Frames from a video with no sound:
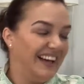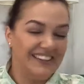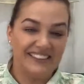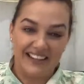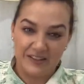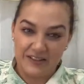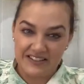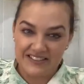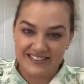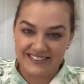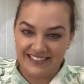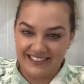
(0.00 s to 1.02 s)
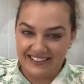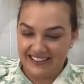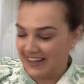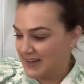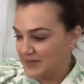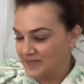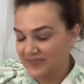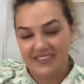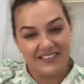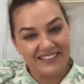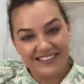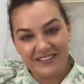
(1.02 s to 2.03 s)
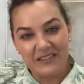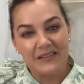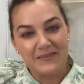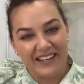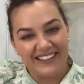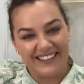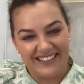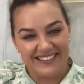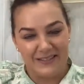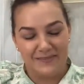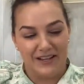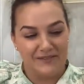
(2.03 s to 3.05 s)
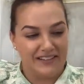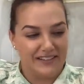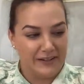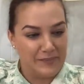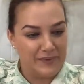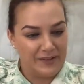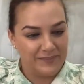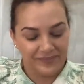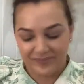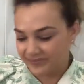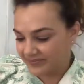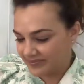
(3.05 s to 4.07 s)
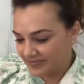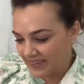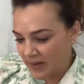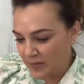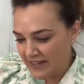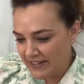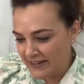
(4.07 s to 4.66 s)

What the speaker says: Okay, Chris. So I did talk about these in my video, but when